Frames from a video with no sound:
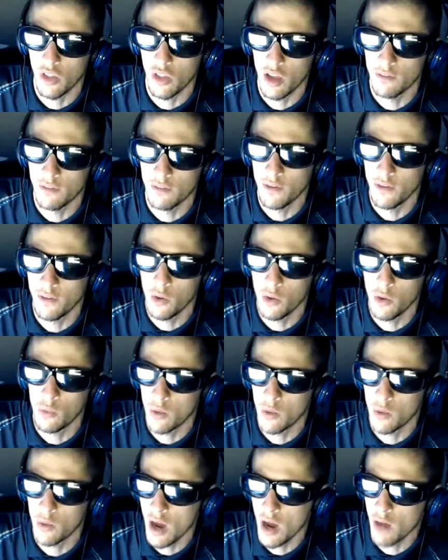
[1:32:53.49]
vote
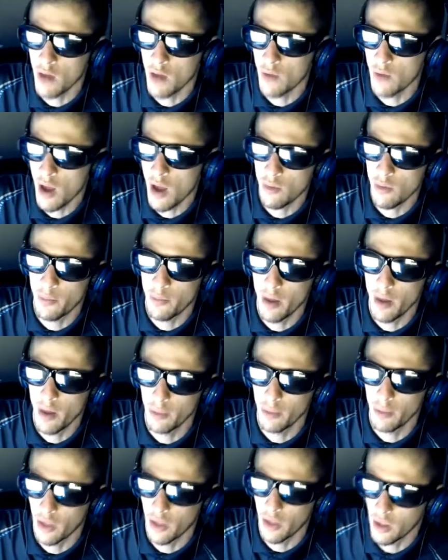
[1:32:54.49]
rah
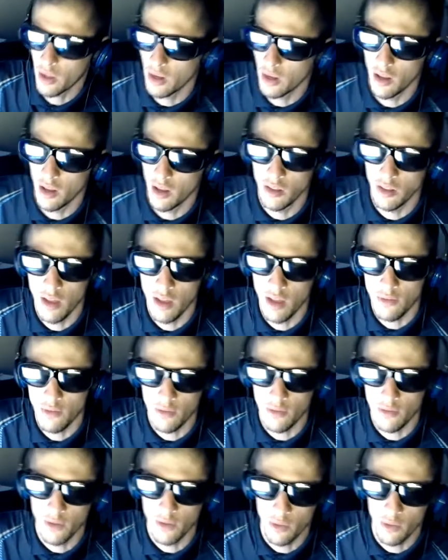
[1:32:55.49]
Republican, never
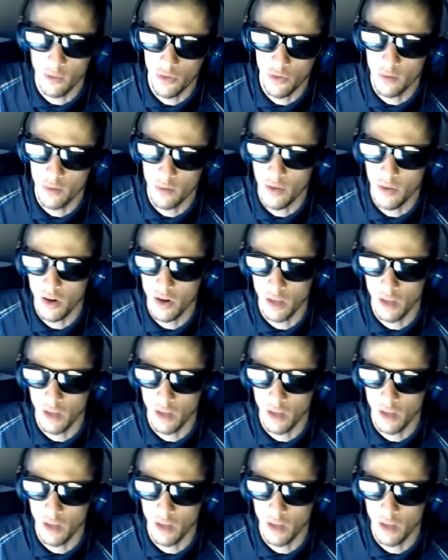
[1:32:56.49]
vote third party.